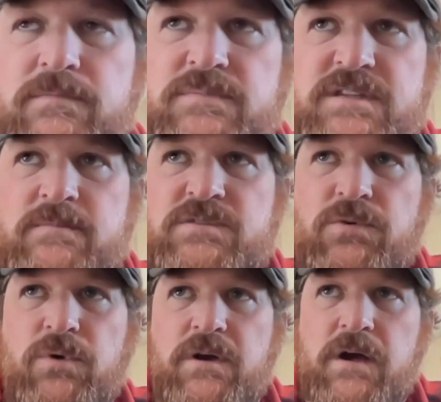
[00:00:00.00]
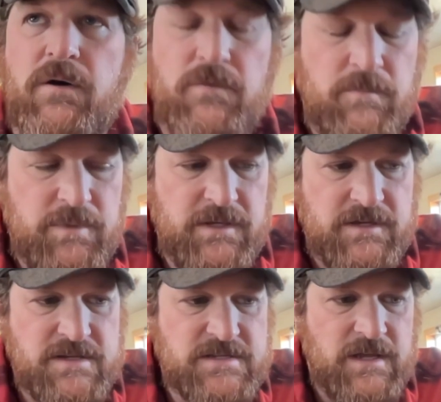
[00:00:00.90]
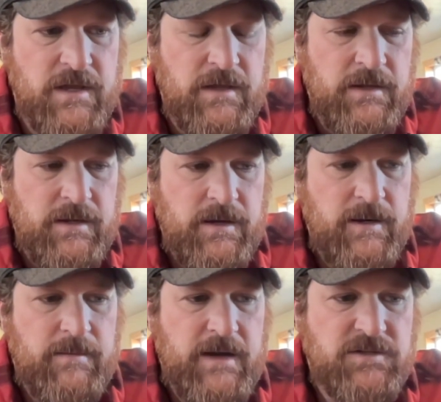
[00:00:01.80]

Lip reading: seems to work out, because I